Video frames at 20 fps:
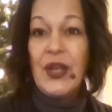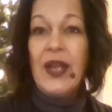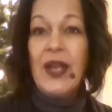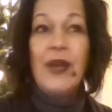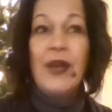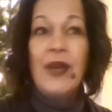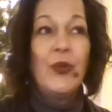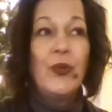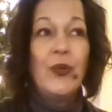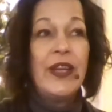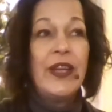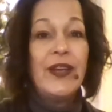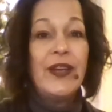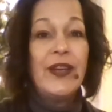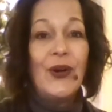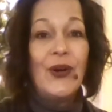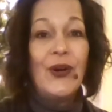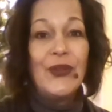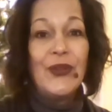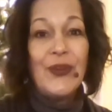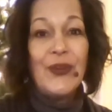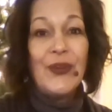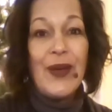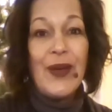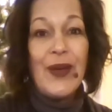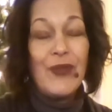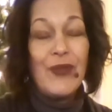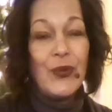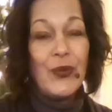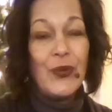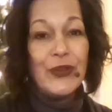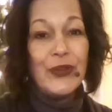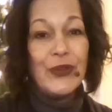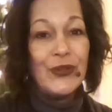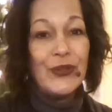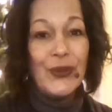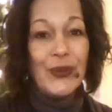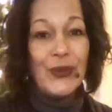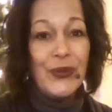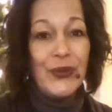We also have the winter
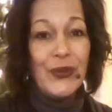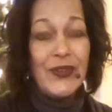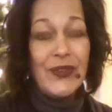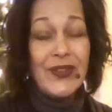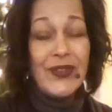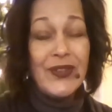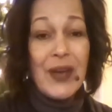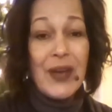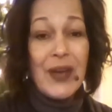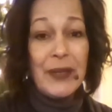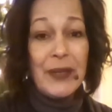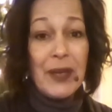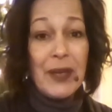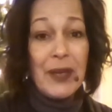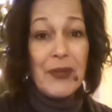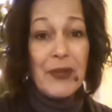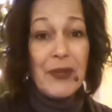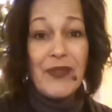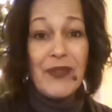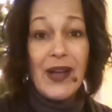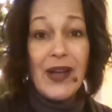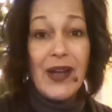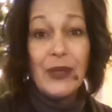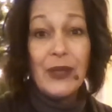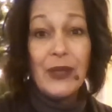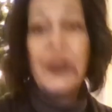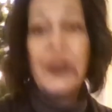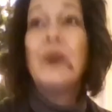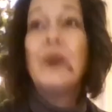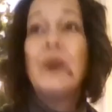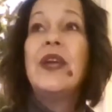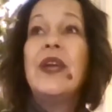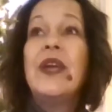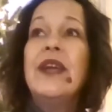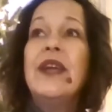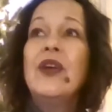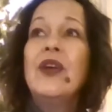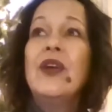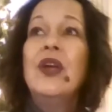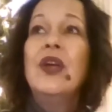solstice coming up the following week,
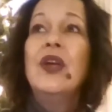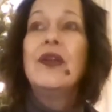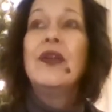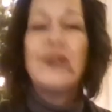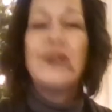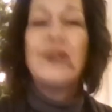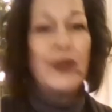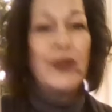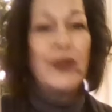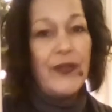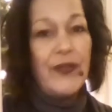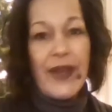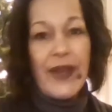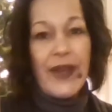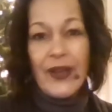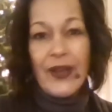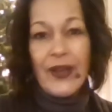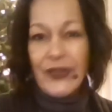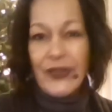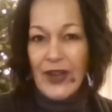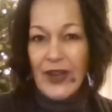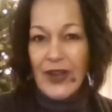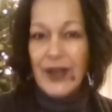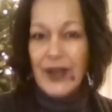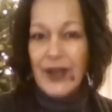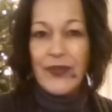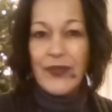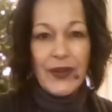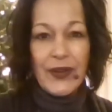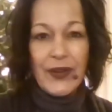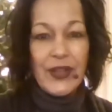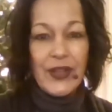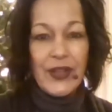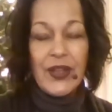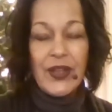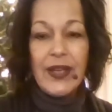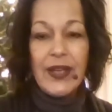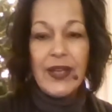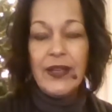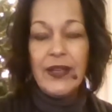so the veil is kind of very thin.